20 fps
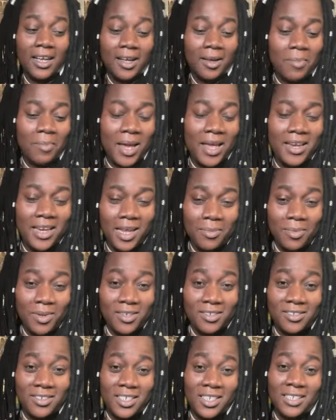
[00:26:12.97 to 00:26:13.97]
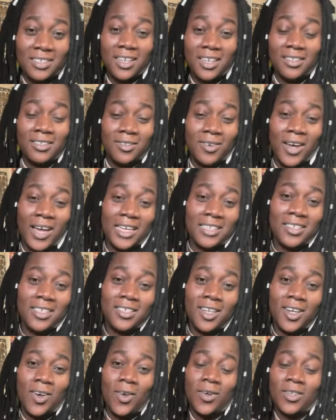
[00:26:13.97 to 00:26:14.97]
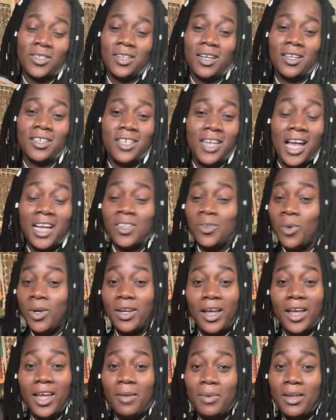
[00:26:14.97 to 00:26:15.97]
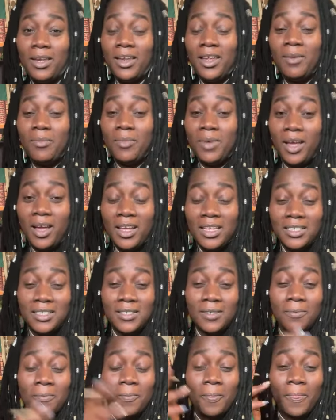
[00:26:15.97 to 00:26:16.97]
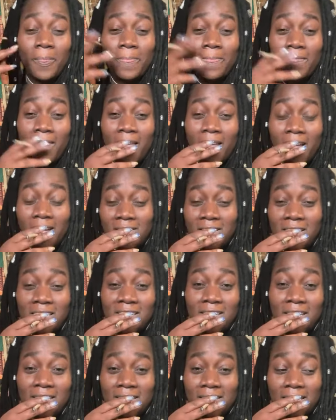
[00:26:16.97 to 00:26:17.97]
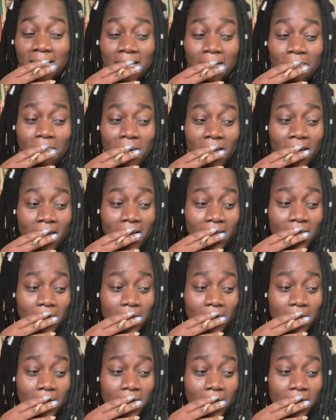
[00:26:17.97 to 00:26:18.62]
My name is Jesus Christ. It's close. That's Yashwanaya, my name, guys. Jesus need me.